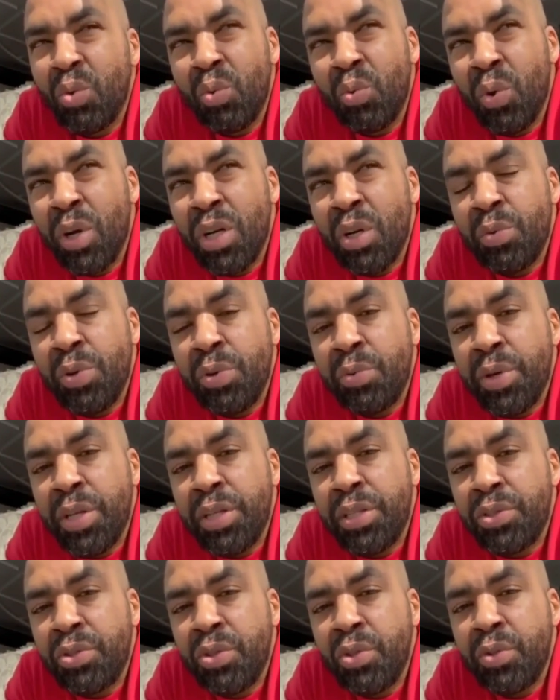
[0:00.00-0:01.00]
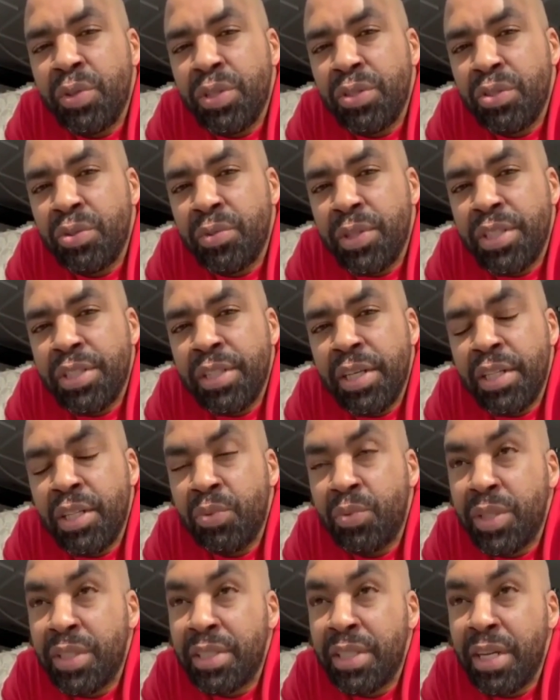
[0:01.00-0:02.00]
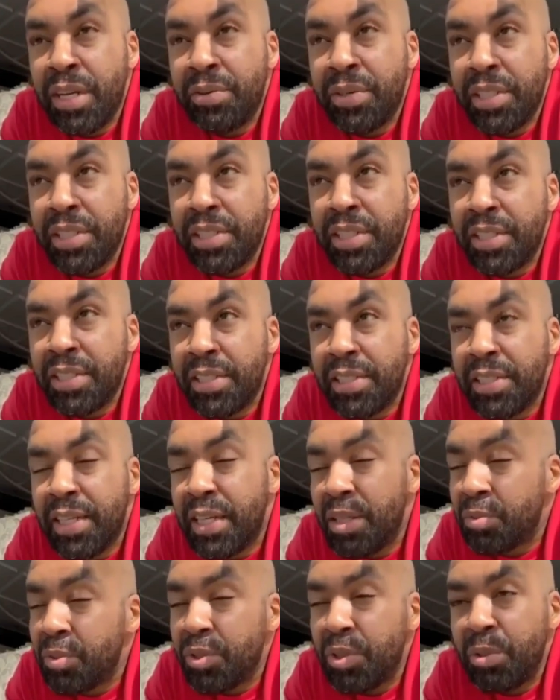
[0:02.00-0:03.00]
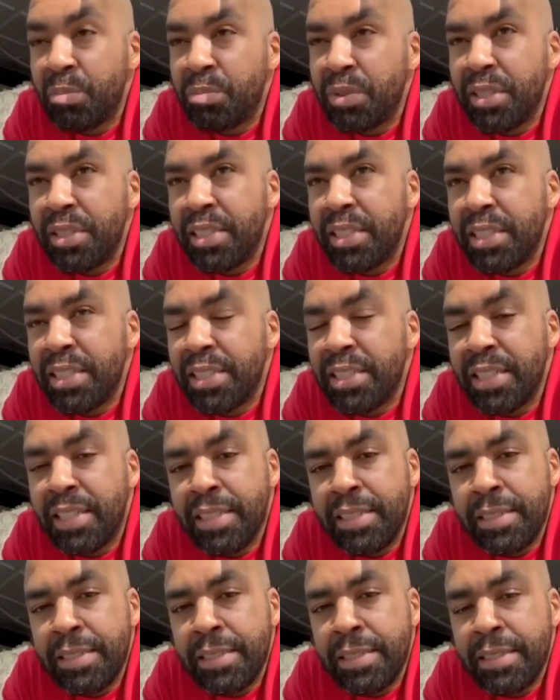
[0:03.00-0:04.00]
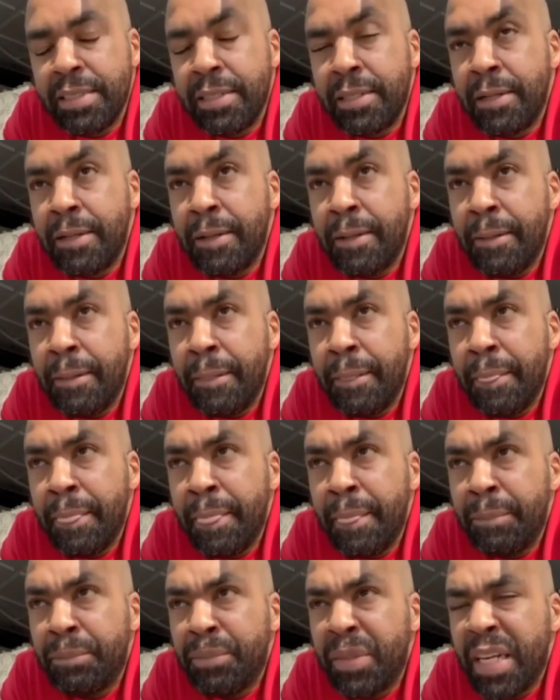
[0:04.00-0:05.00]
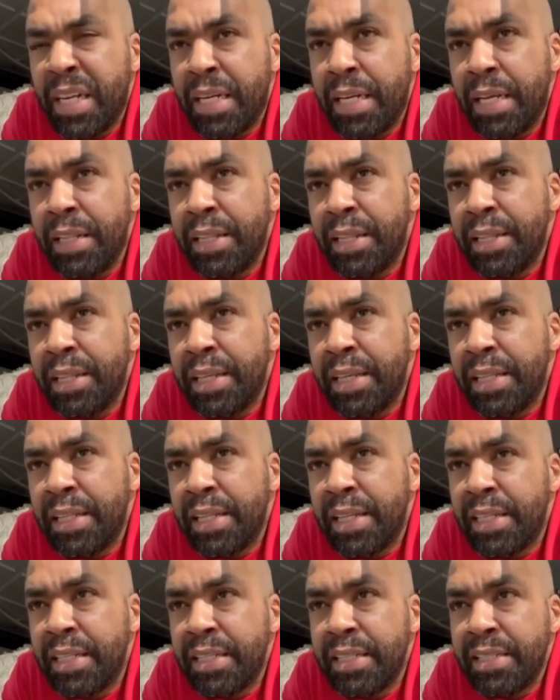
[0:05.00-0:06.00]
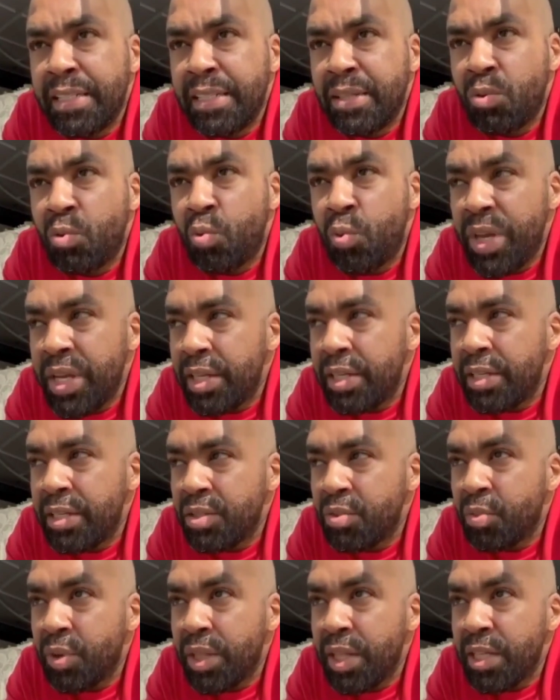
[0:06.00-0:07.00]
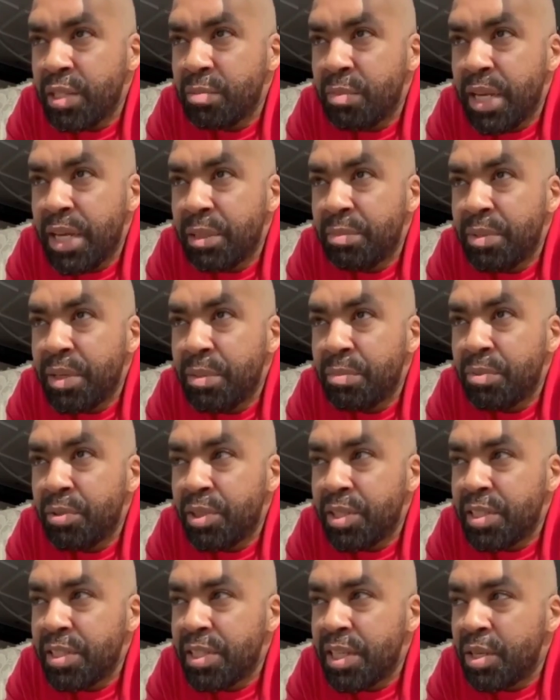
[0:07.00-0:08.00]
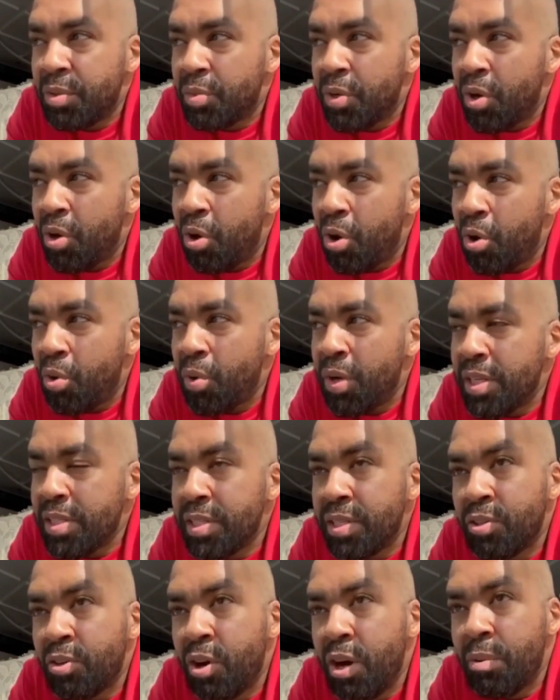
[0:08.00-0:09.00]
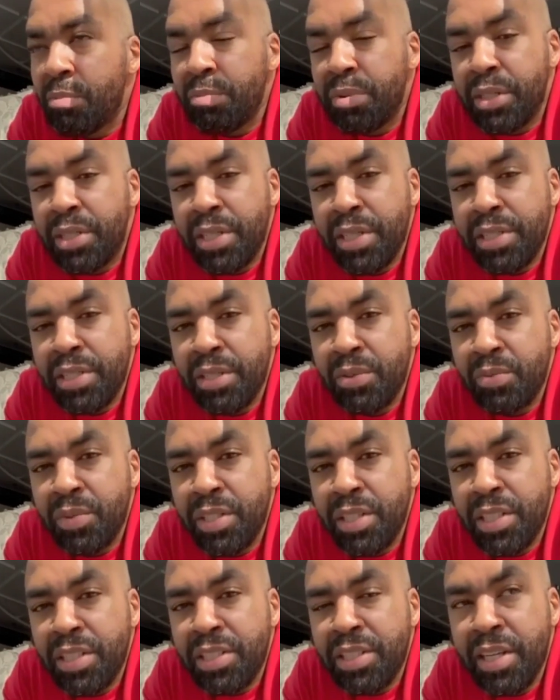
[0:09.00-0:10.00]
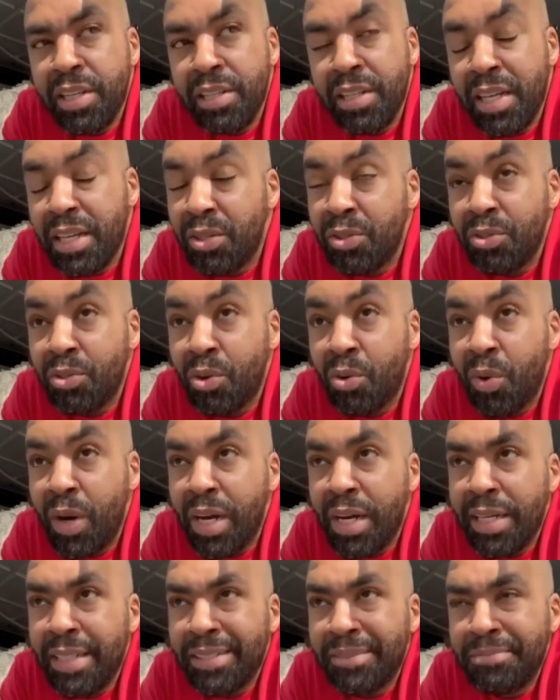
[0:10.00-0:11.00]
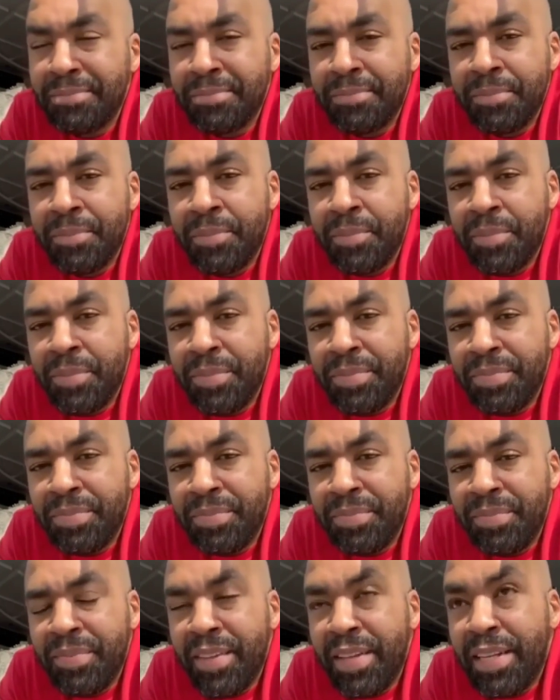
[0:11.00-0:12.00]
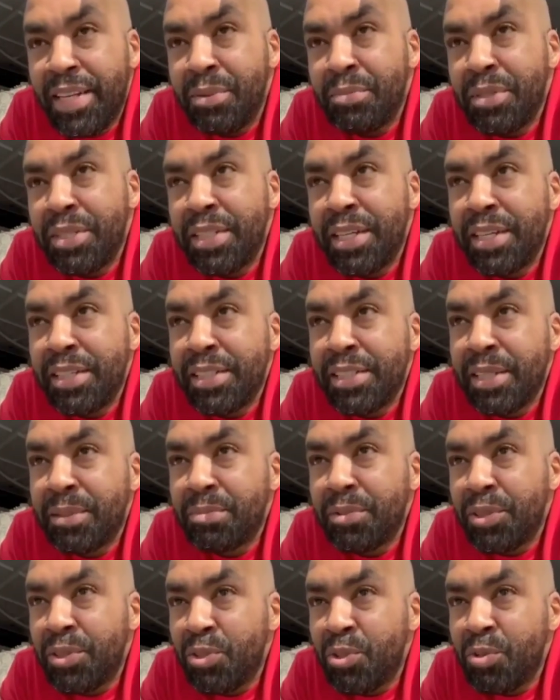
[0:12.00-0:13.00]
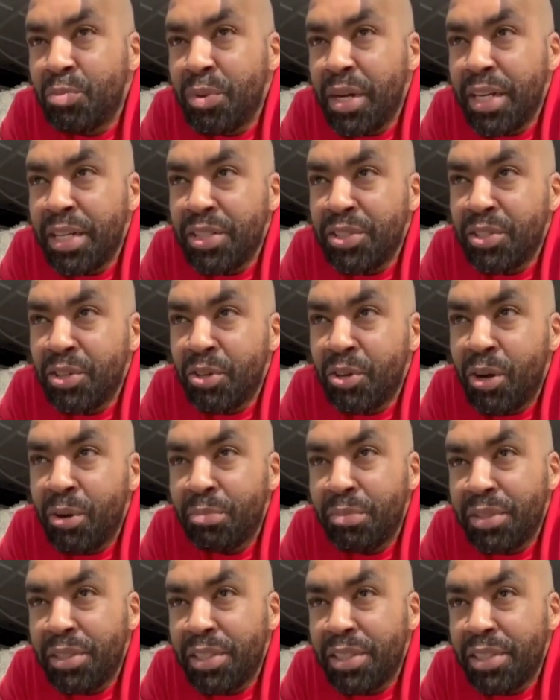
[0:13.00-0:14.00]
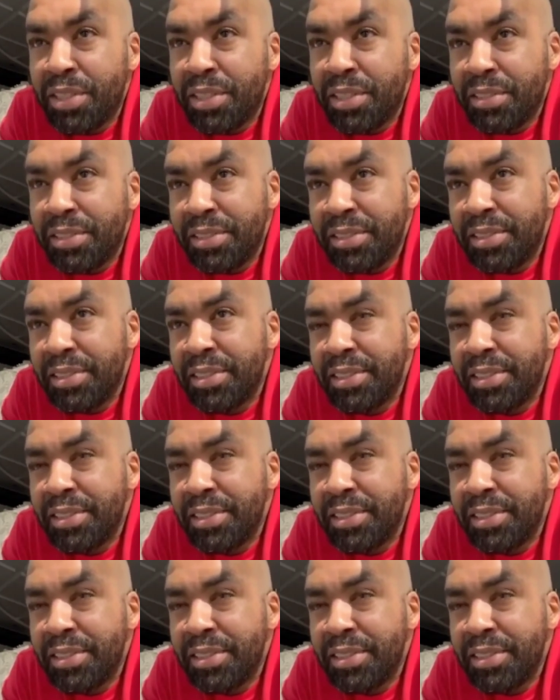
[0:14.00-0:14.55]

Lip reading: What are we really doing to each other? We're tearing each other down. We're not building each other. And another thing that is a weakness with us black people is that we're always in competition with each other. I don't know why. Let me tell you something. No man is your competition.